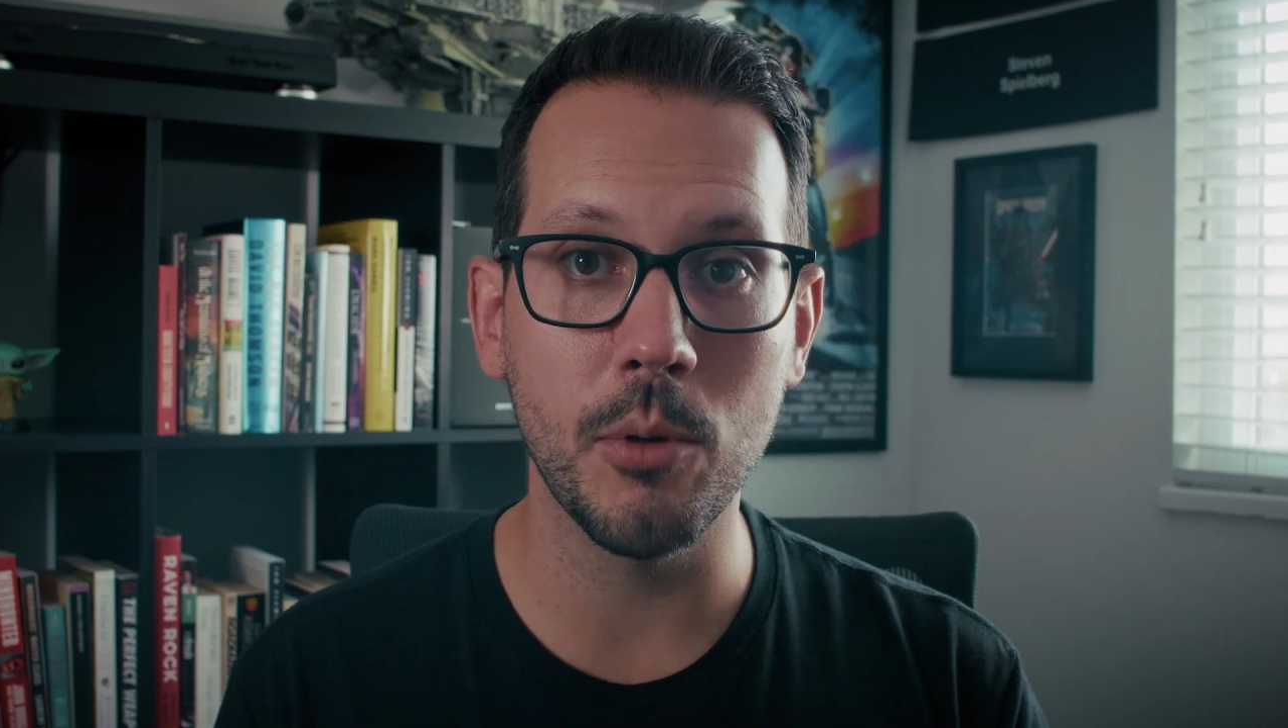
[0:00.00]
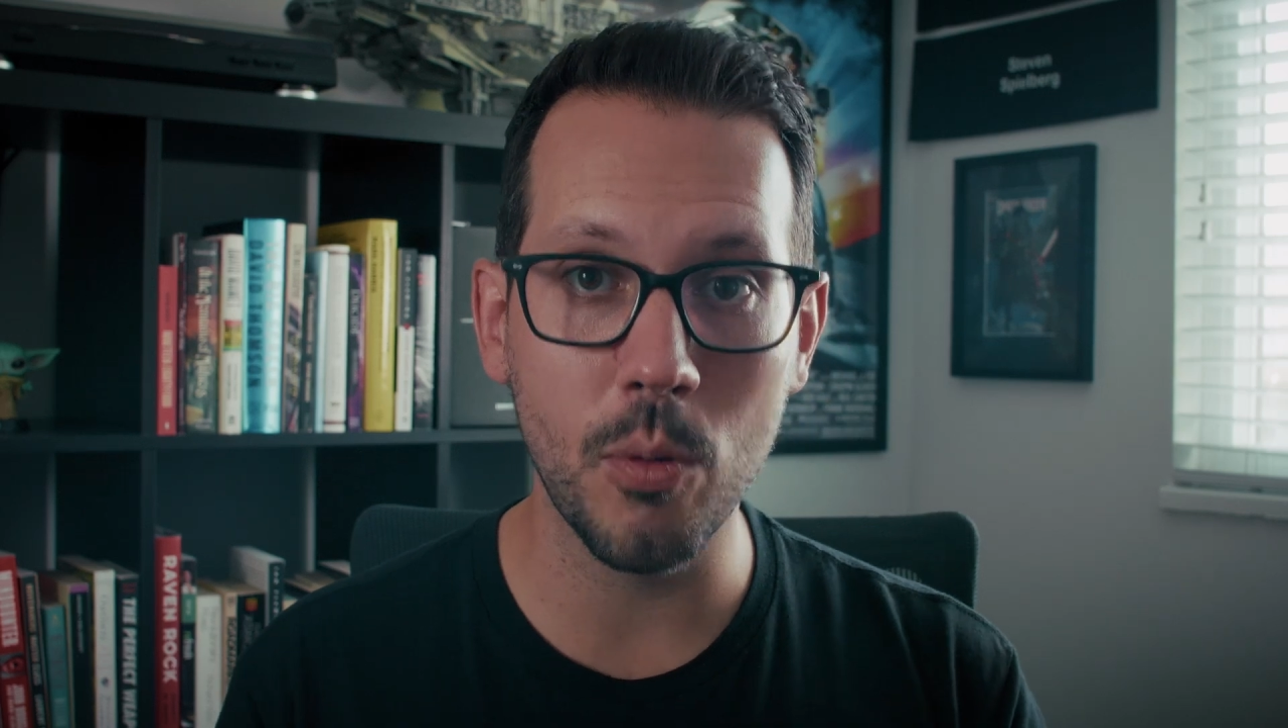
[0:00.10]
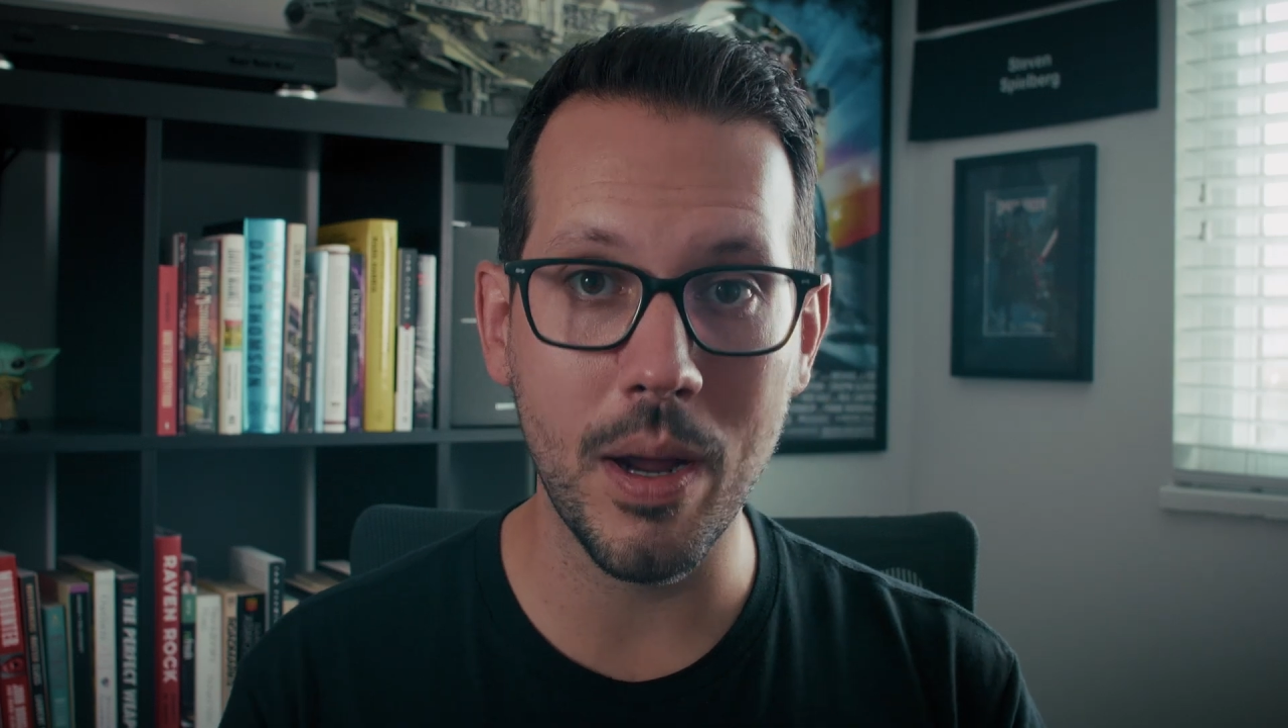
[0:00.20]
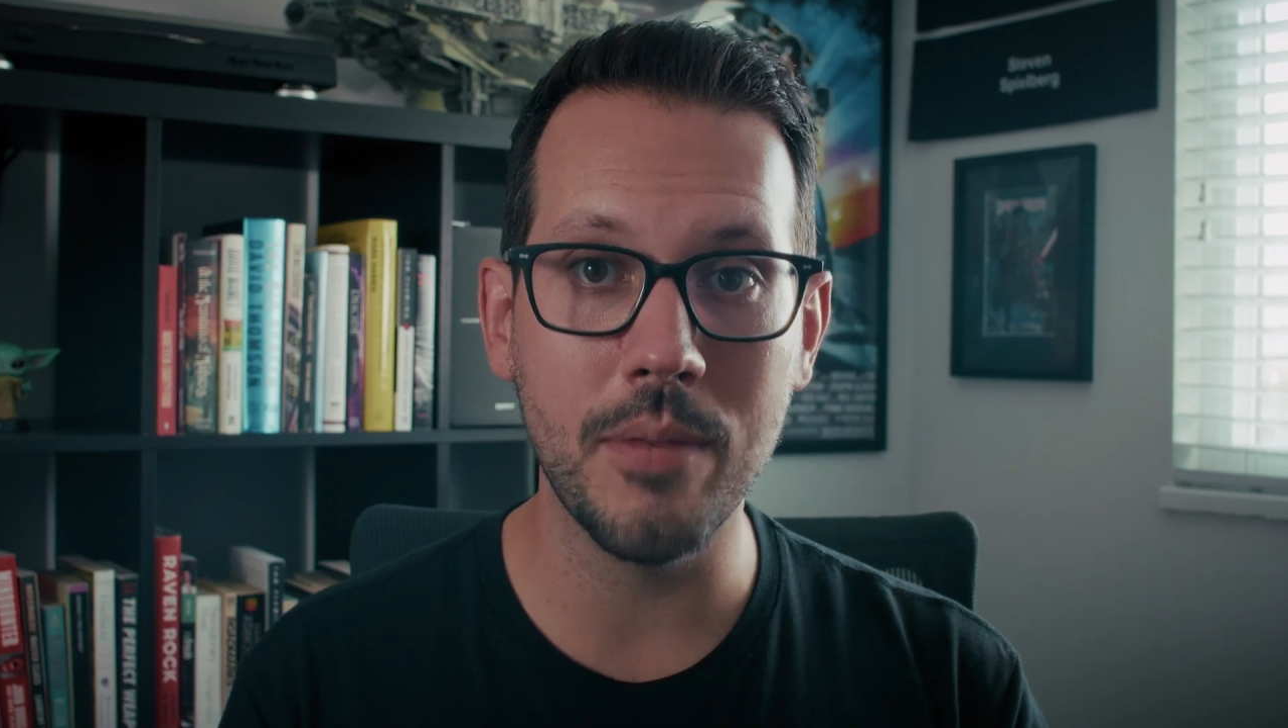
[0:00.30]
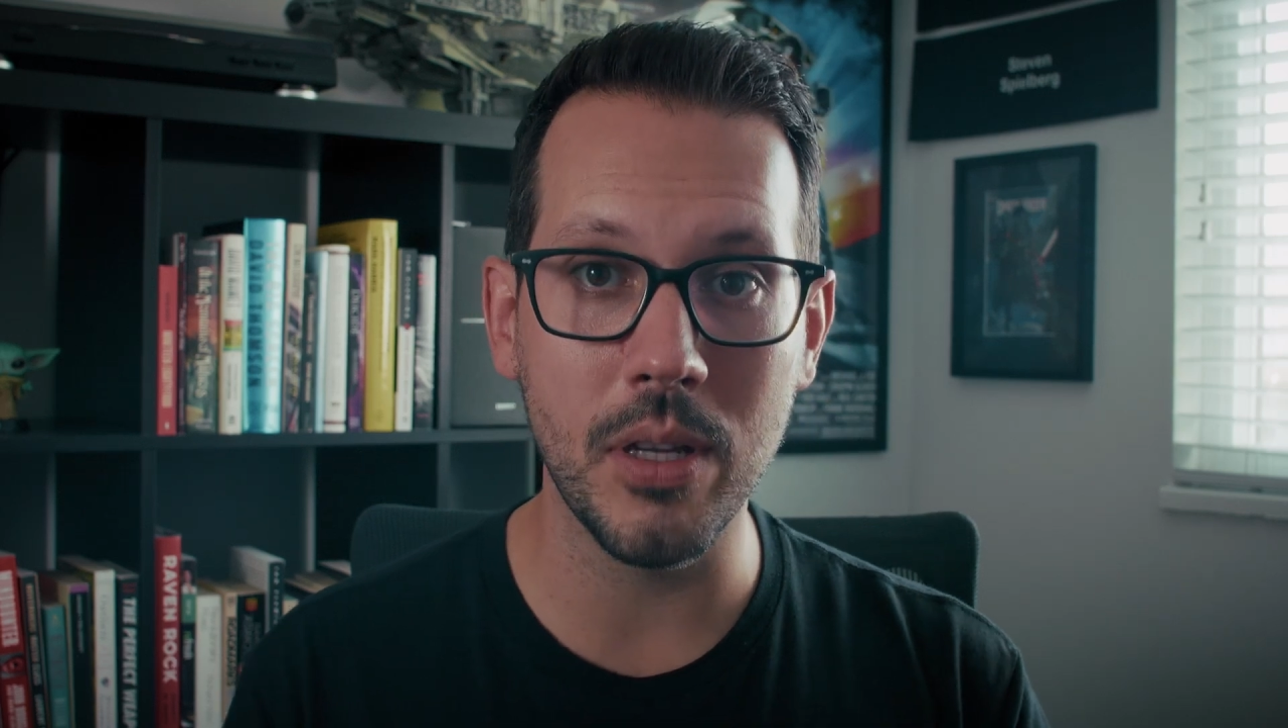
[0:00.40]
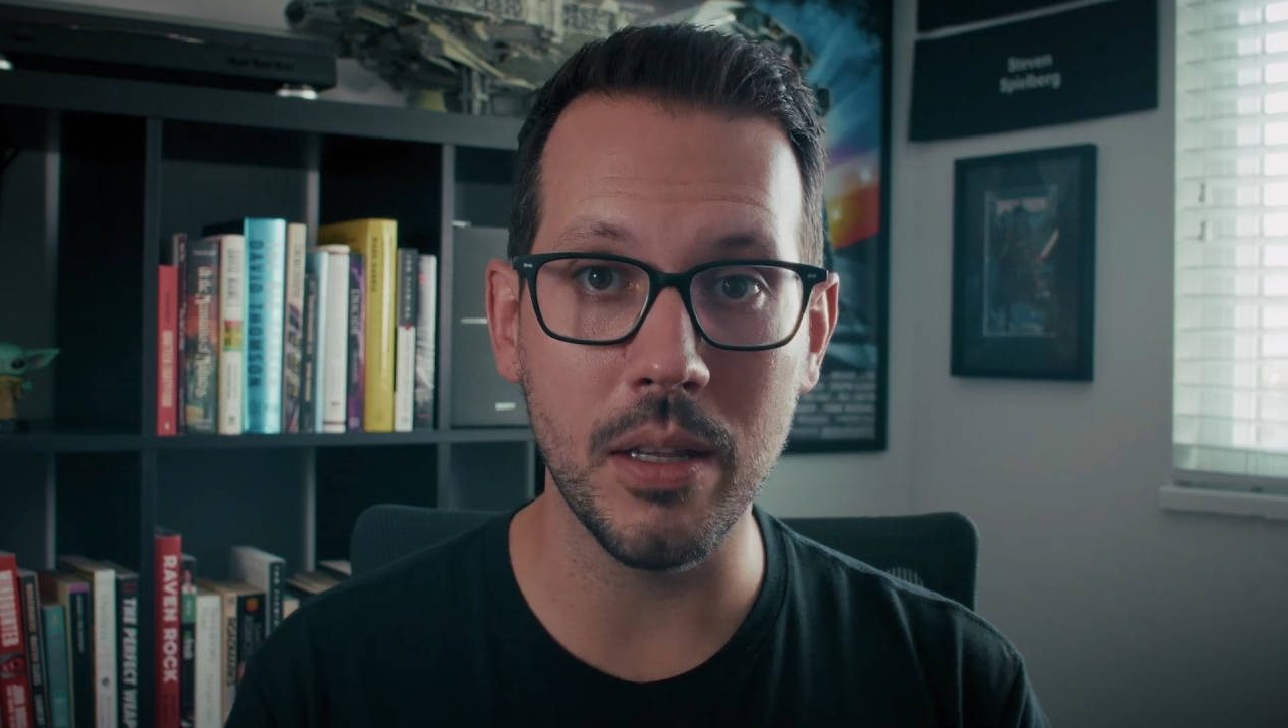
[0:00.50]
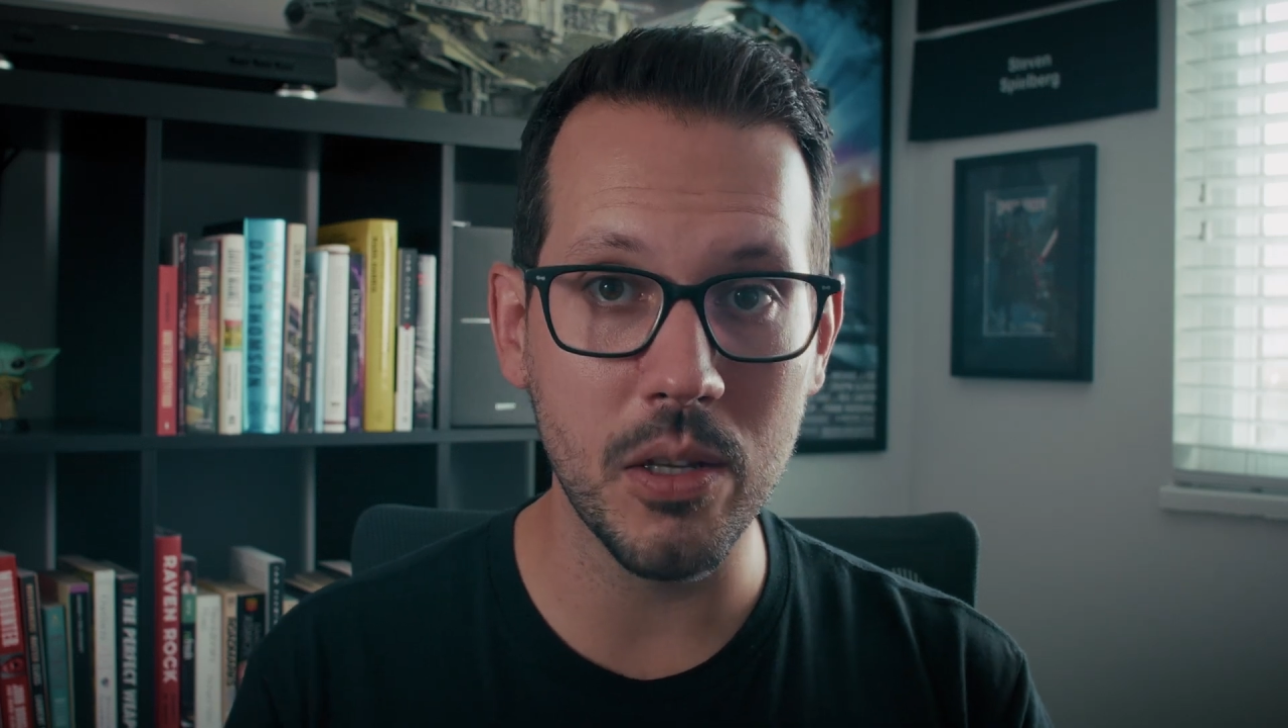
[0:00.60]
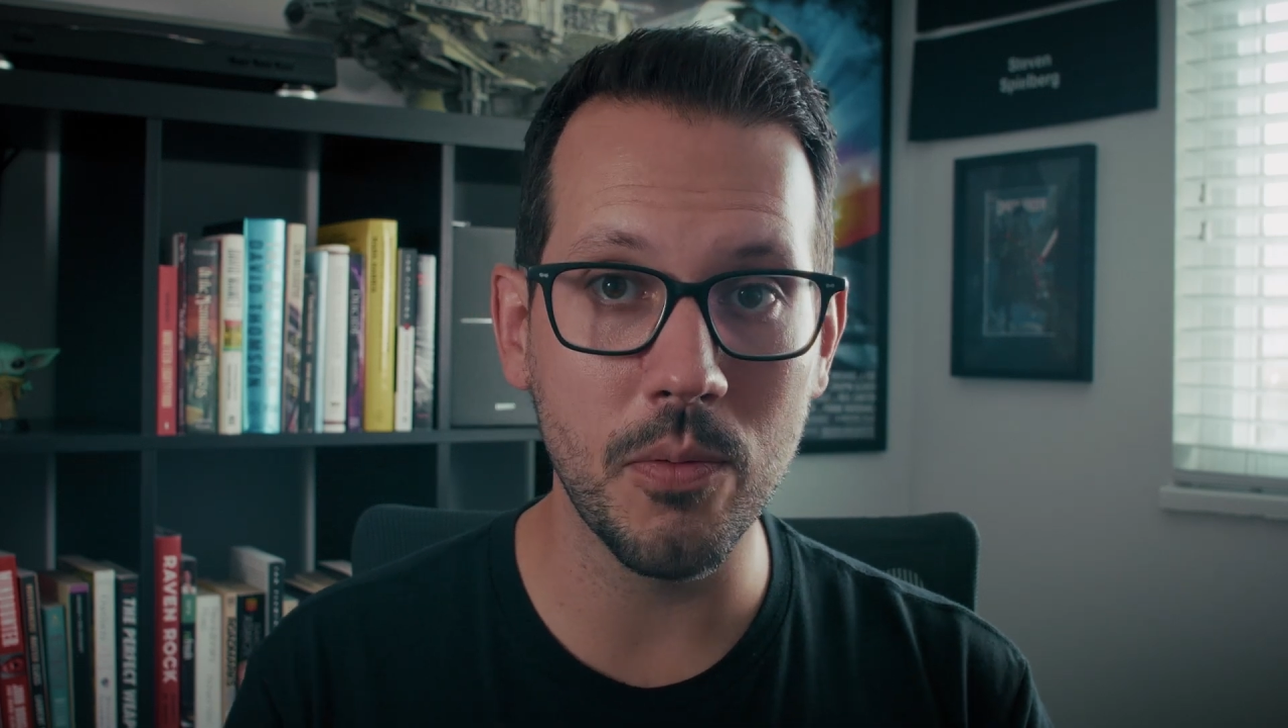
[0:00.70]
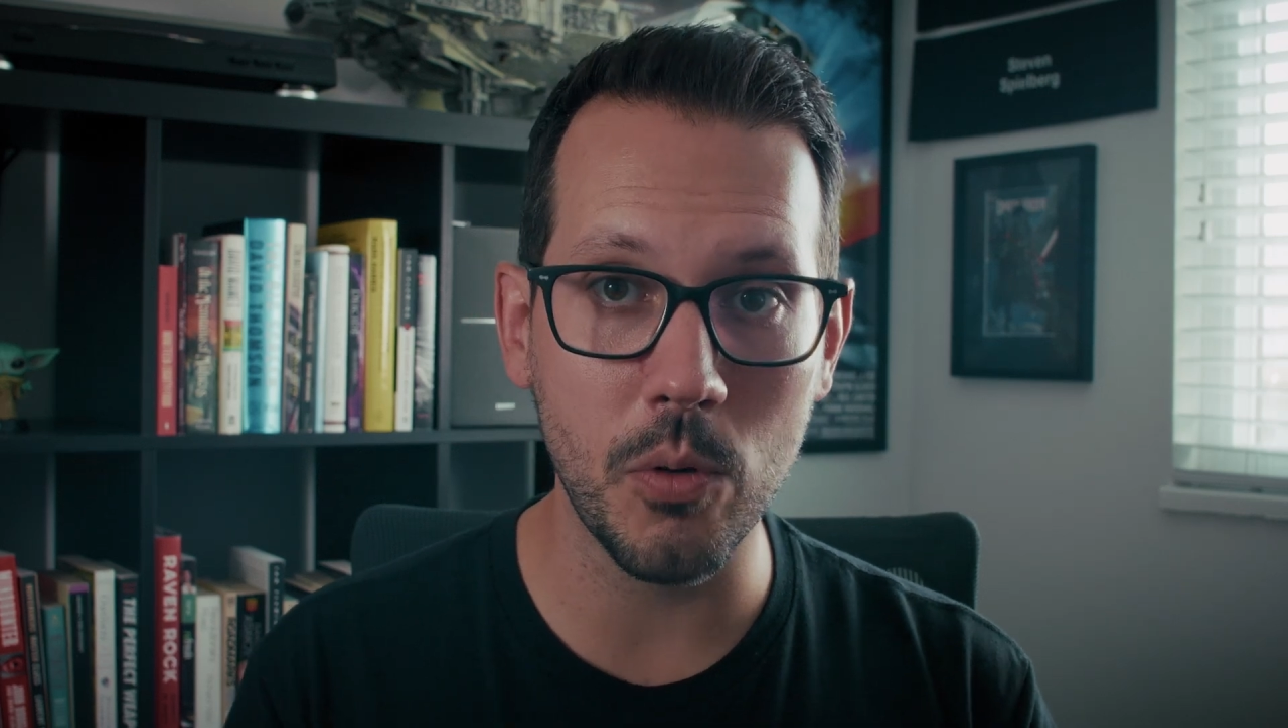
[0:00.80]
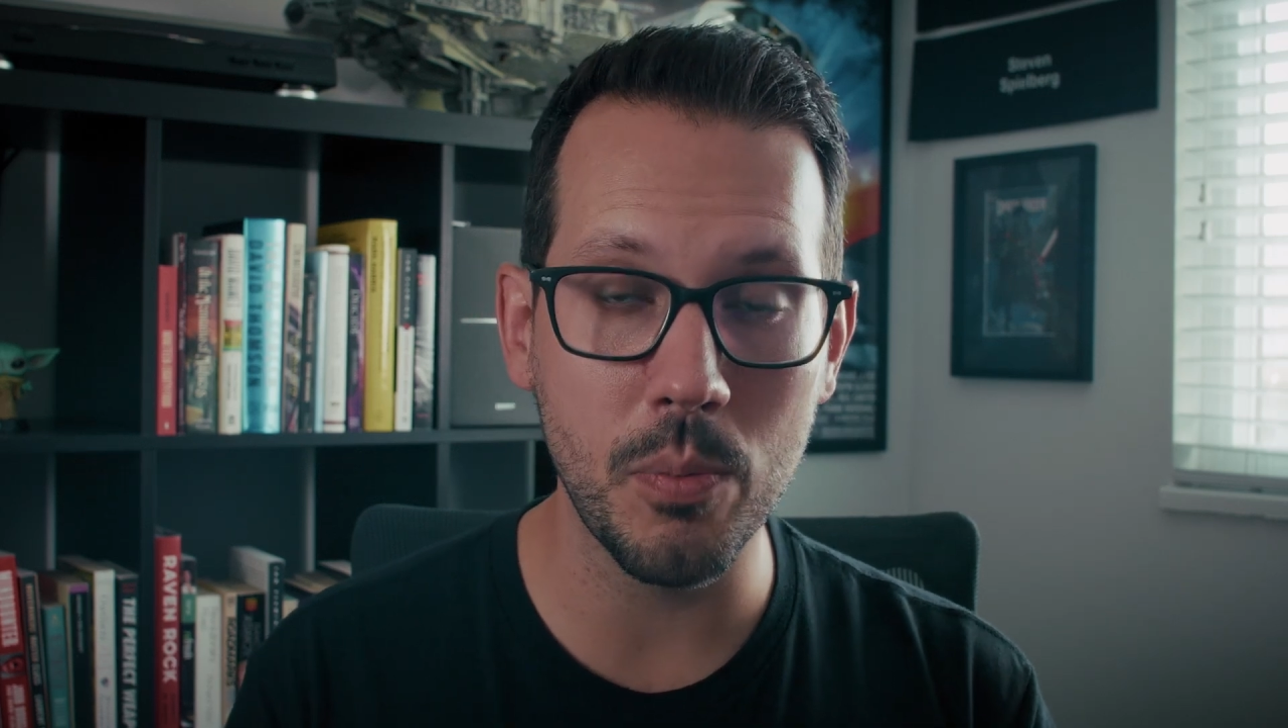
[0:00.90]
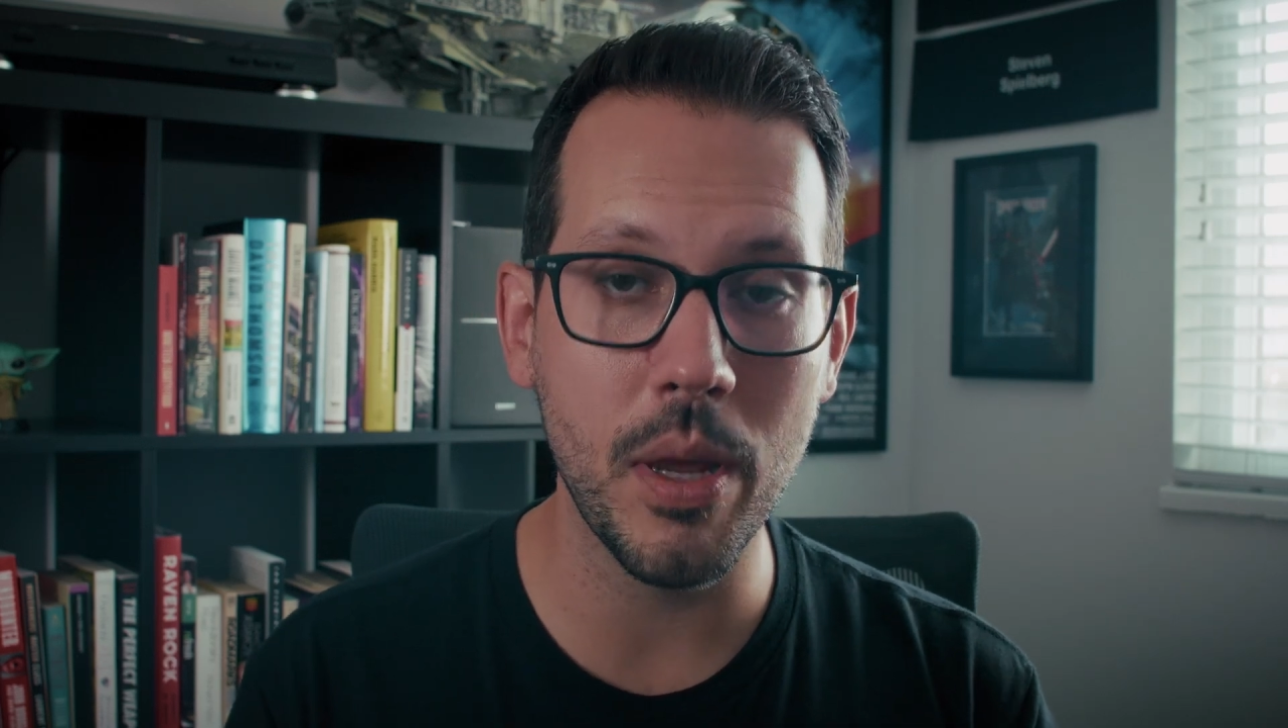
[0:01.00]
crafting this first